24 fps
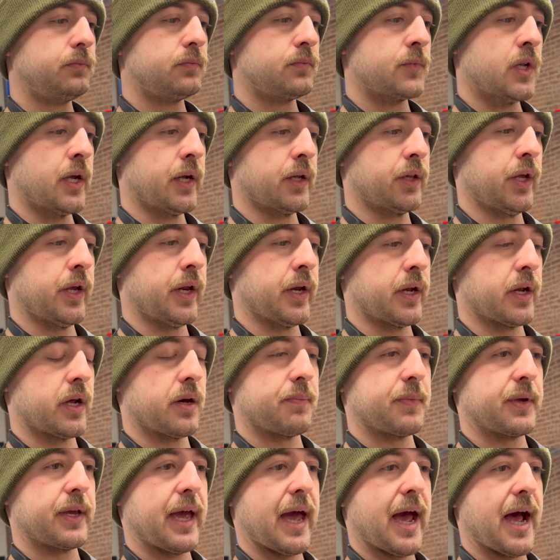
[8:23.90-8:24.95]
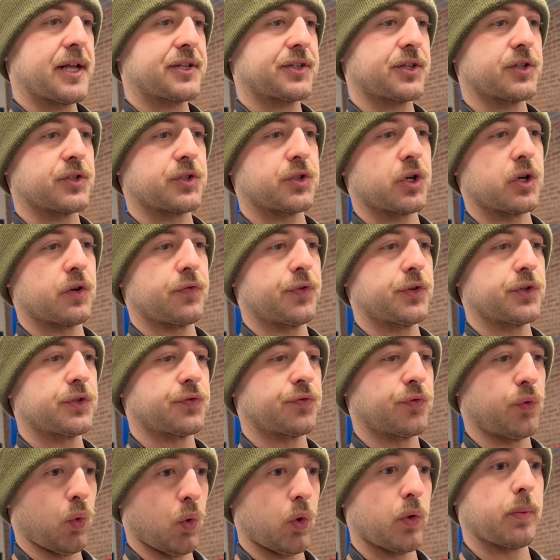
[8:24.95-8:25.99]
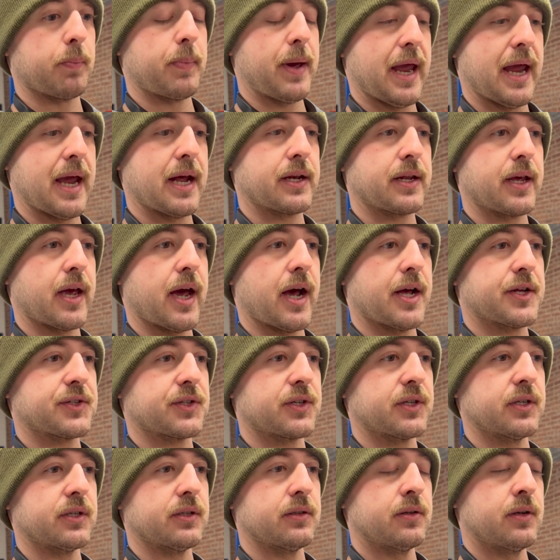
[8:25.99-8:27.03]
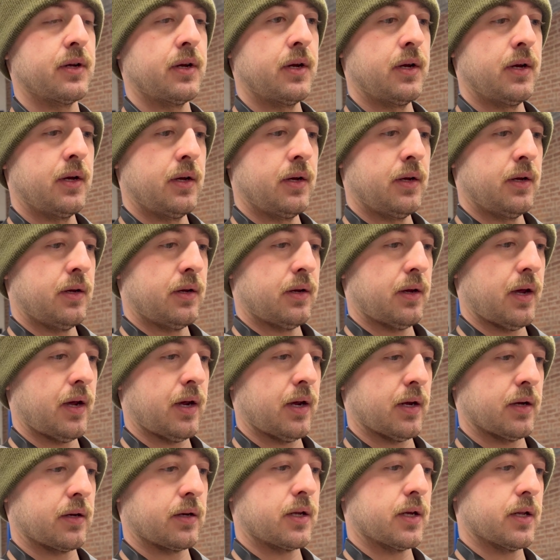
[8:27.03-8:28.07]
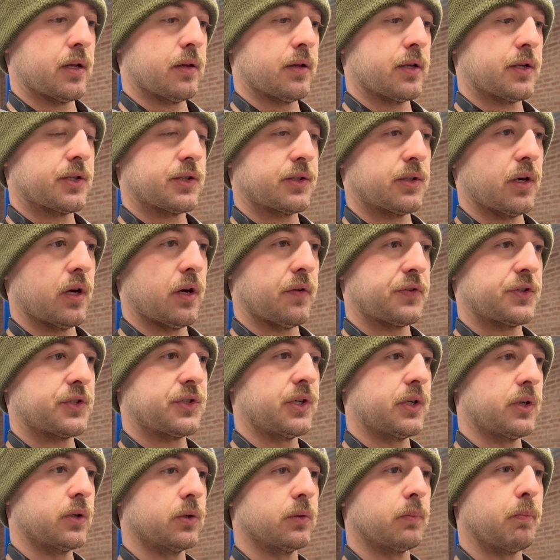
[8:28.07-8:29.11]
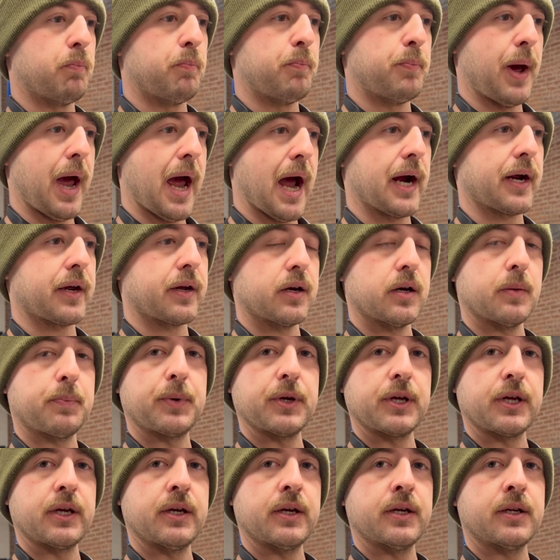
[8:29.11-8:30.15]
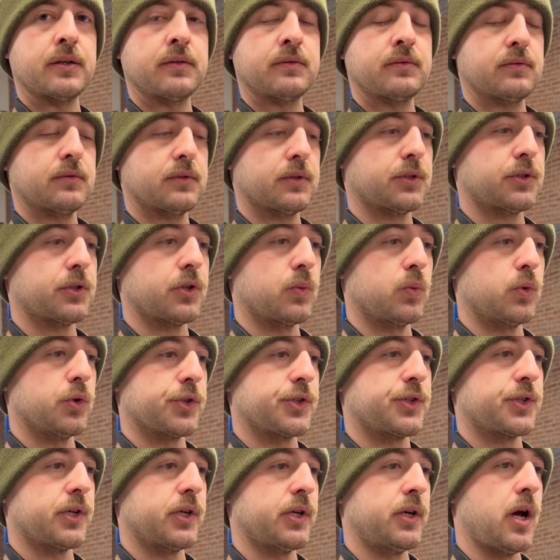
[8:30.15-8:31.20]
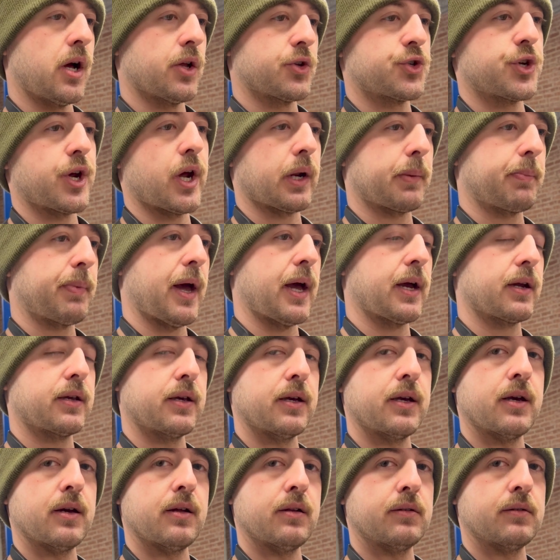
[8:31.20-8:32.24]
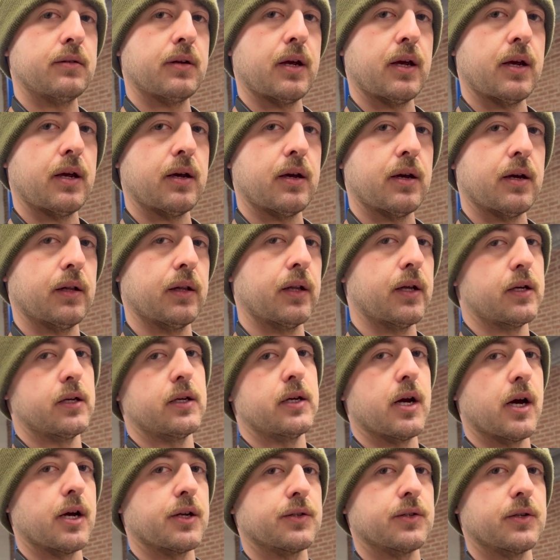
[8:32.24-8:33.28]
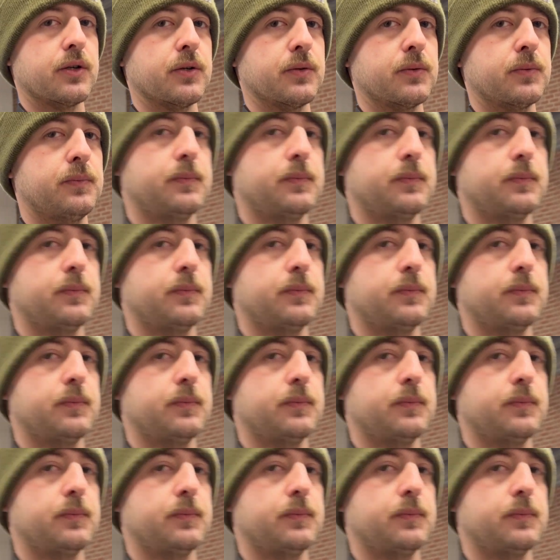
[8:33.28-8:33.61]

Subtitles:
and cleaning up the gasket surface for the pan gasket and getting this stuff sealed back up again. So we'll see. I'll check back in and let you guys know.